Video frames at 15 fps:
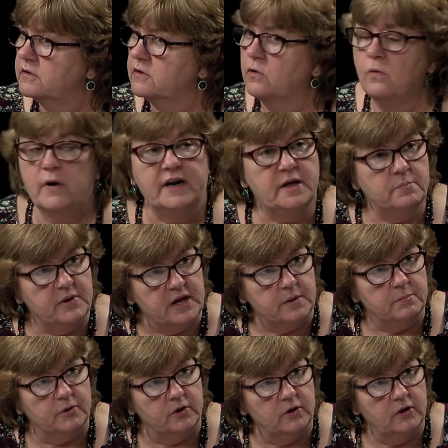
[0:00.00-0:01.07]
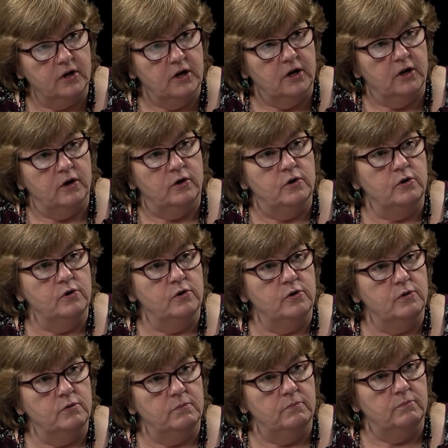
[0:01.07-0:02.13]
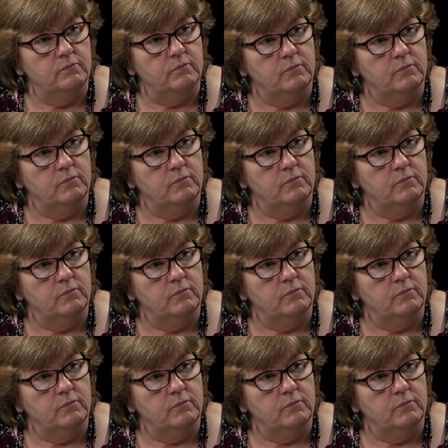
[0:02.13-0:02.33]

20 people who